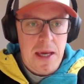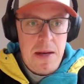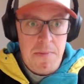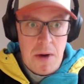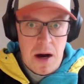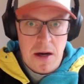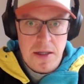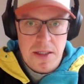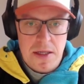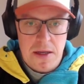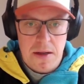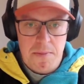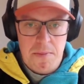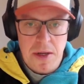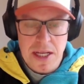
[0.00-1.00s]
in
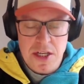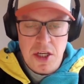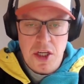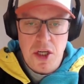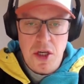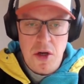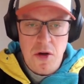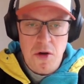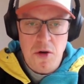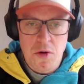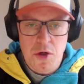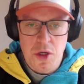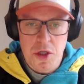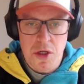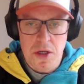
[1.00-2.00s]
Mast, but it's a
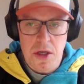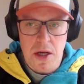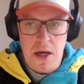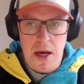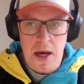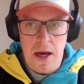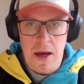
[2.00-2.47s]
huge